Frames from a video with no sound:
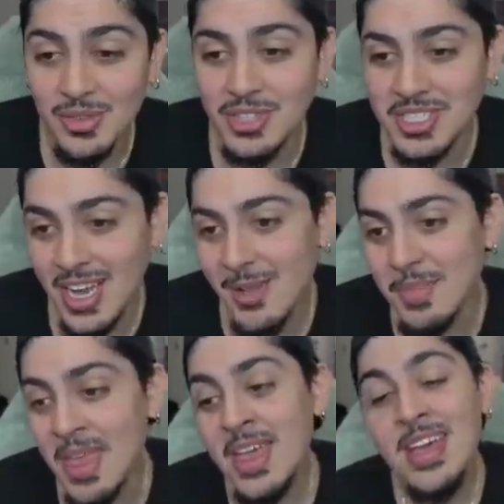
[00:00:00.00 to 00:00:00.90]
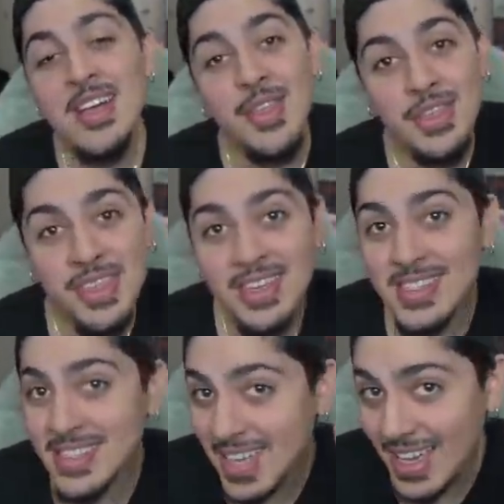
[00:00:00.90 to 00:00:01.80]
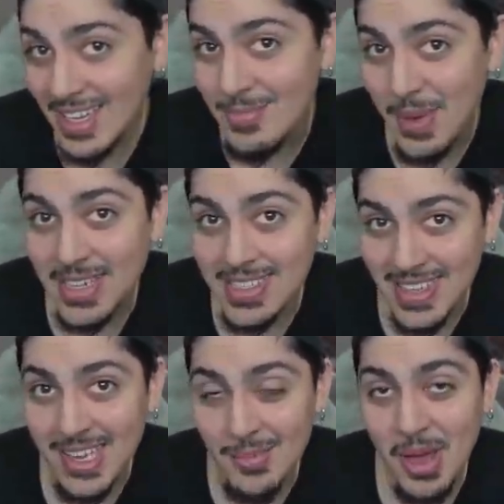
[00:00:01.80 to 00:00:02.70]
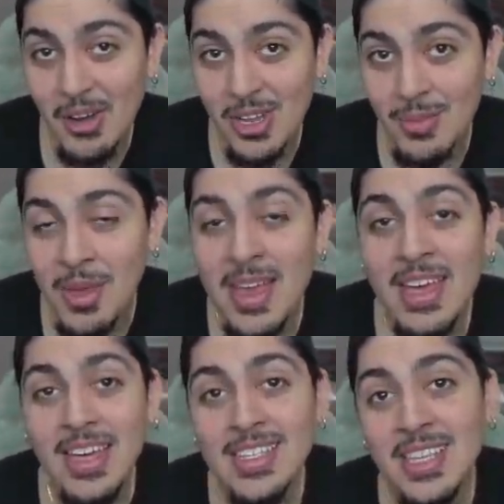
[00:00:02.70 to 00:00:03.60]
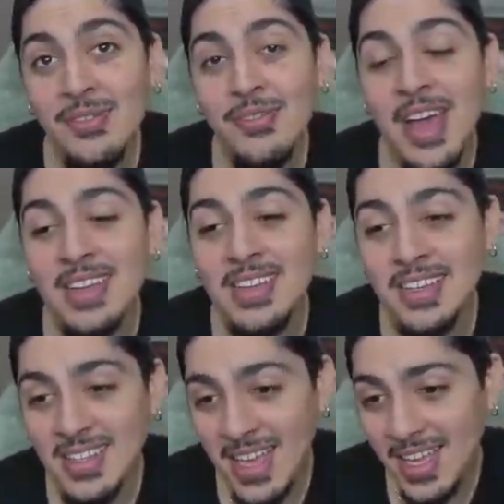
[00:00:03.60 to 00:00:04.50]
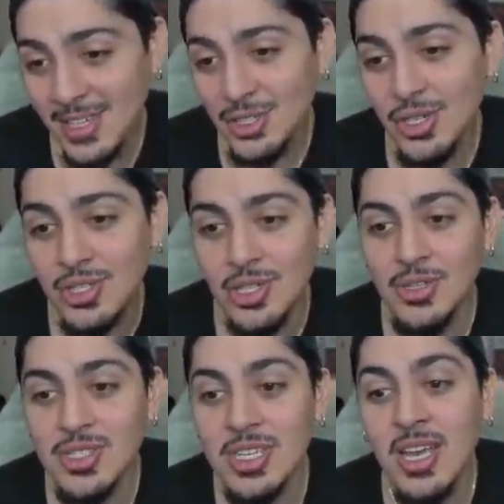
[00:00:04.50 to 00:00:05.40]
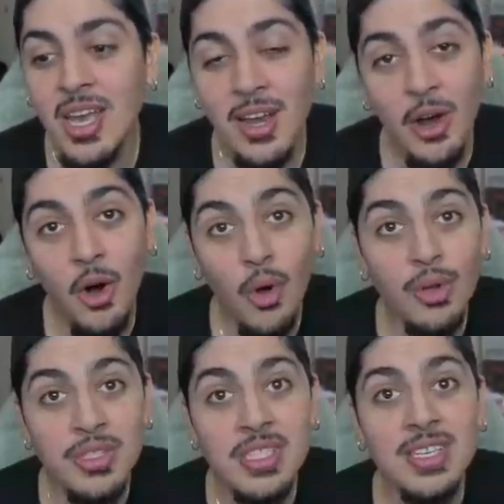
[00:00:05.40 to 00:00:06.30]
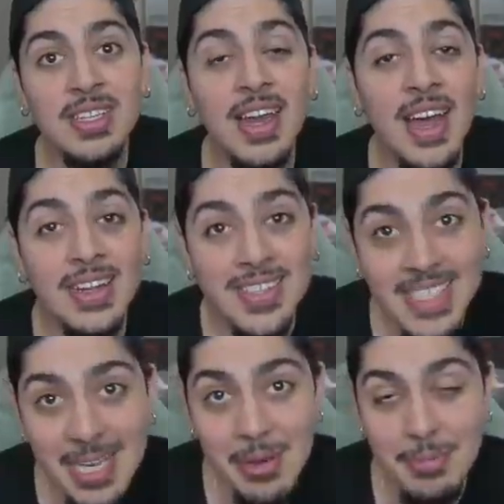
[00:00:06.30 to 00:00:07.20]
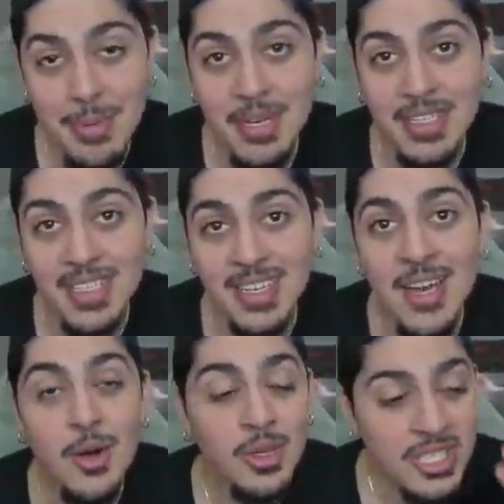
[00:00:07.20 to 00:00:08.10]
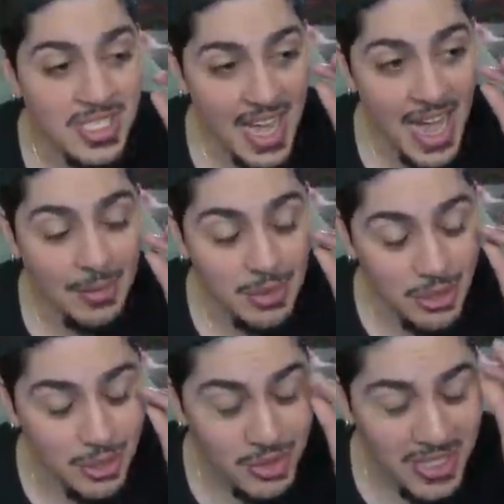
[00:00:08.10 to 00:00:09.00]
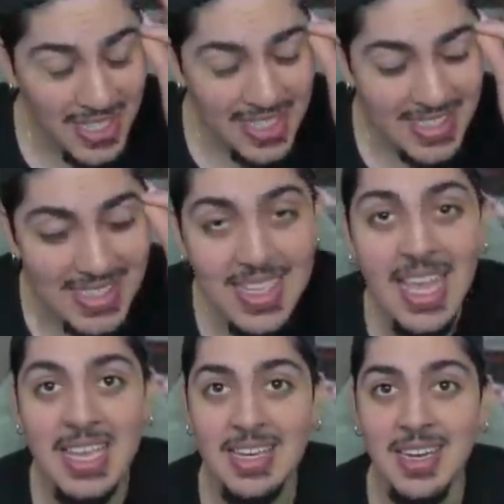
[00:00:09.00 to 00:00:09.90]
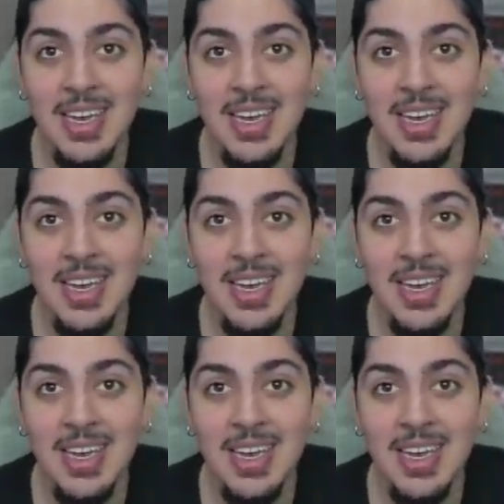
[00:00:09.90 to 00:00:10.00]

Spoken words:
over time. The second best thing about him is the fact that they introduced an ult that had a team up ability, which is absolutely insane.